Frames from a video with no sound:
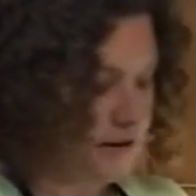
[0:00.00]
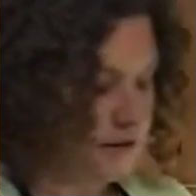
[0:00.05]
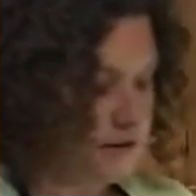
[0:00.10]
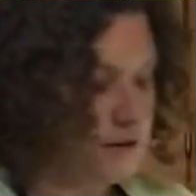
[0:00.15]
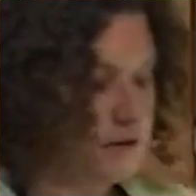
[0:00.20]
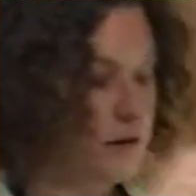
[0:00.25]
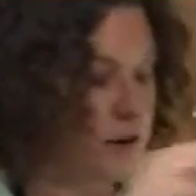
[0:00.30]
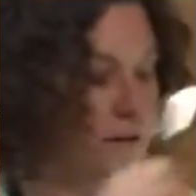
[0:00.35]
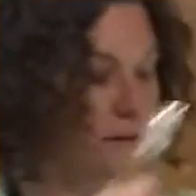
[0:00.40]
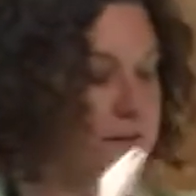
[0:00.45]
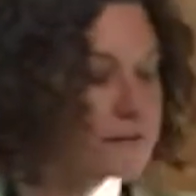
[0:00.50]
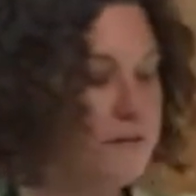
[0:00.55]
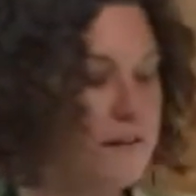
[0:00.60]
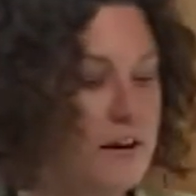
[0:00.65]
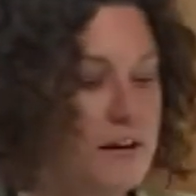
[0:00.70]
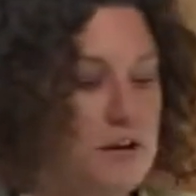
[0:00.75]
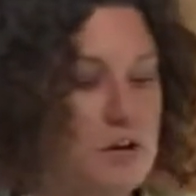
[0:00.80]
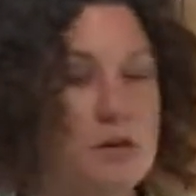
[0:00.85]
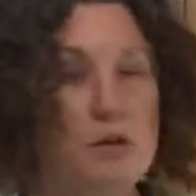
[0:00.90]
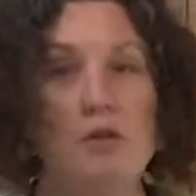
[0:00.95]
it's called
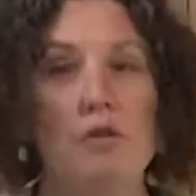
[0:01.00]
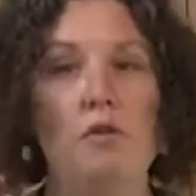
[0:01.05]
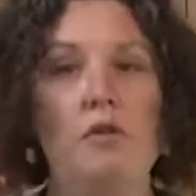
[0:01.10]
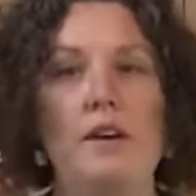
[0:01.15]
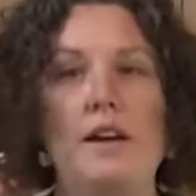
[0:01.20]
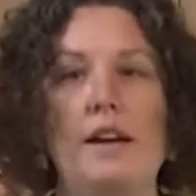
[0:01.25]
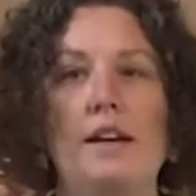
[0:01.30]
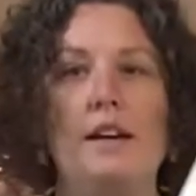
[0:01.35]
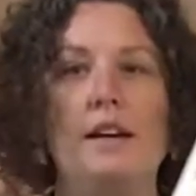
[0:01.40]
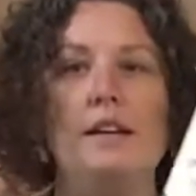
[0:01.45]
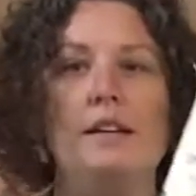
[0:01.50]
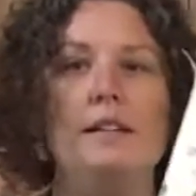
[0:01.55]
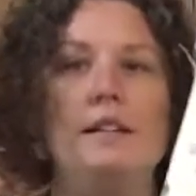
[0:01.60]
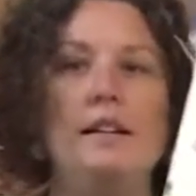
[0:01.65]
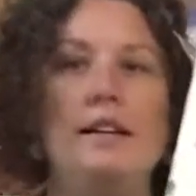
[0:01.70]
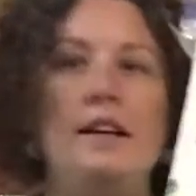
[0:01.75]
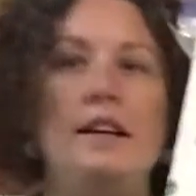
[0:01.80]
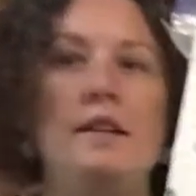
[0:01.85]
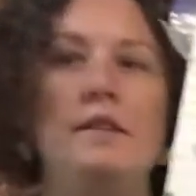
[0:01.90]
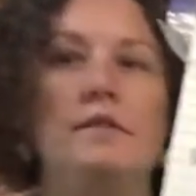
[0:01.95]
fenugreek
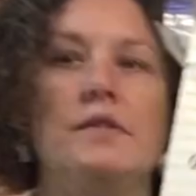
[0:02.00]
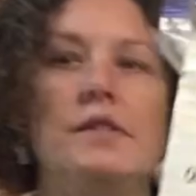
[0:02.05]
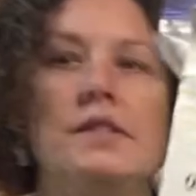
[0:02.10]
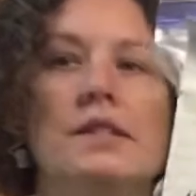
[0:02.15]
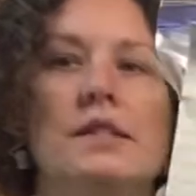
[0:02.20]
leaves.